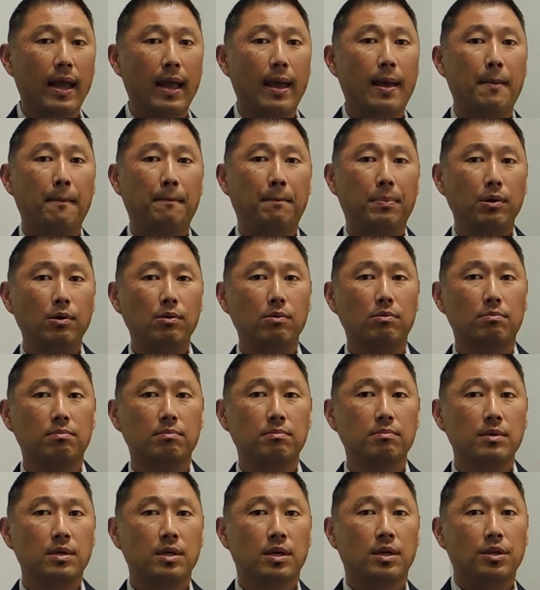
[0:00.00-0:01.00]
and boom,
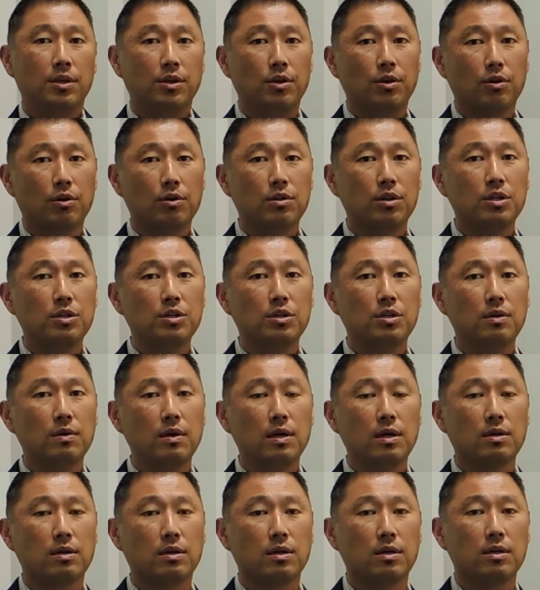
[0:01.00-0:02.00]
you're the new
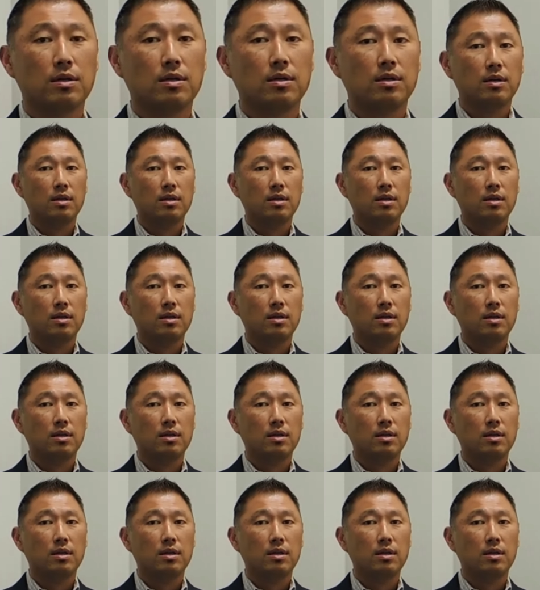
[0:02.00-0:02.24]
owner.